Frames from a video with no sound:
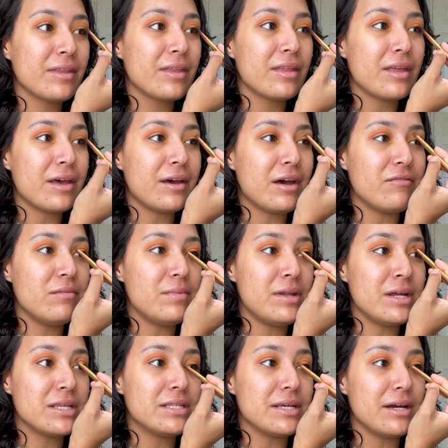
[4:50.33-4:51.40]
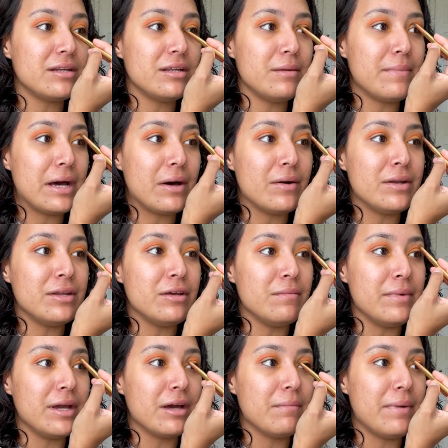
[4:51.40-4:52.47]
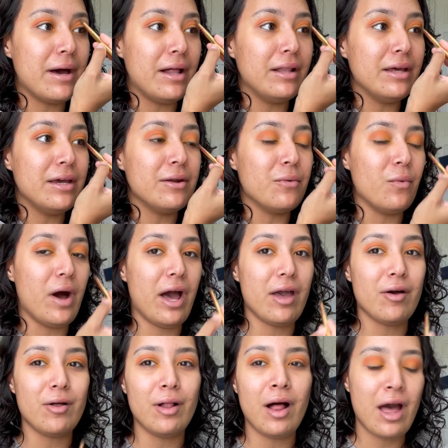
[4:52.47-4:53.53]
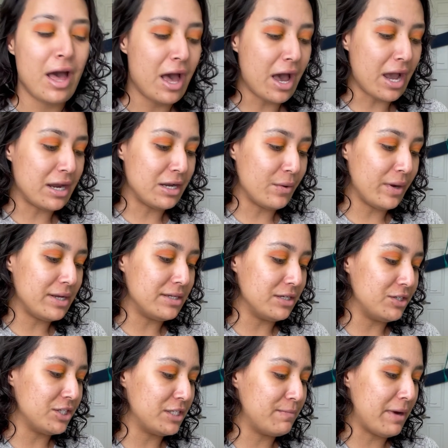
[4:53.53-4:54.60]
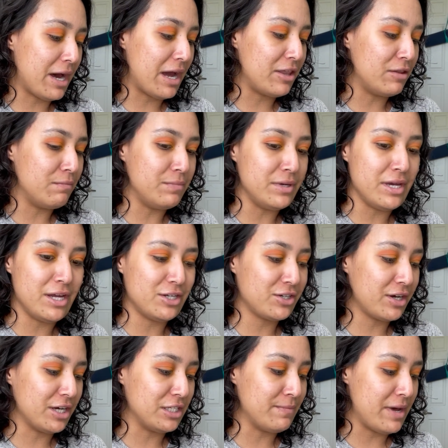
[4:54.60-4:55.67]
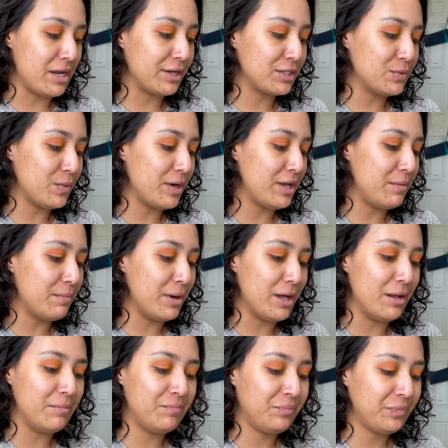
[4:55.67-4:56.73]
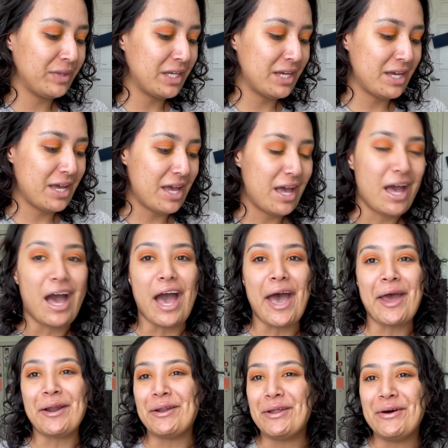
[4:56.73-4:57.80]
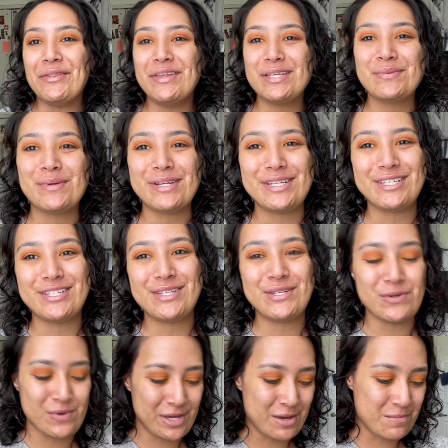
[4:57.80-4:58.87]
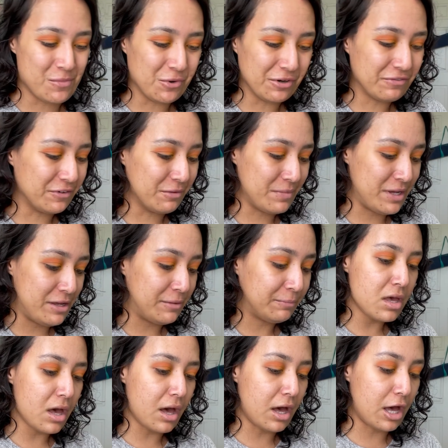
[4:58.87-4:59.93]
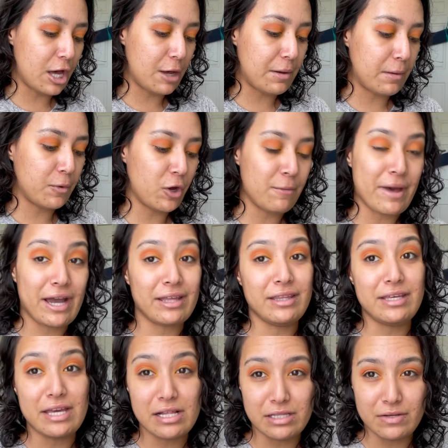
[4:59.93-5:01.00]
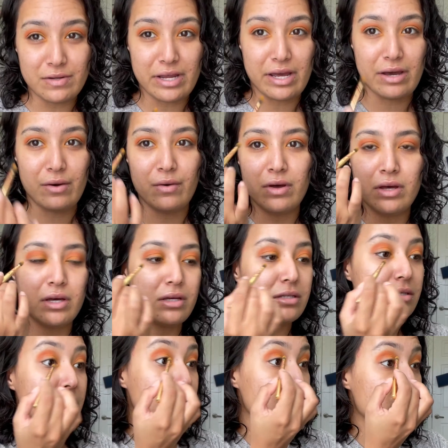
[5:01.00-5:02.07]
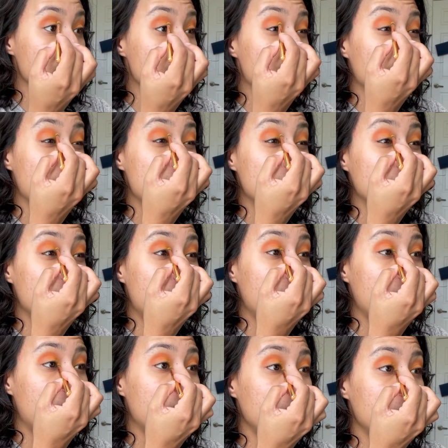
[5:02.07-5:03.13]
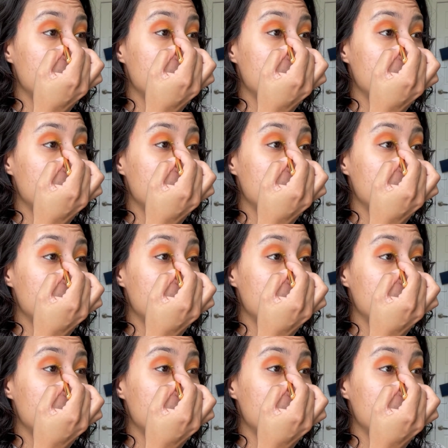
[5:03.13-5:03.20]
I haven't been excited about a new makeup palette in a while. I know I did just buy the BH Cosmetics one, but I don't know, this one is doing it more for me. I'm going back in the yellow now to re-brighten that up.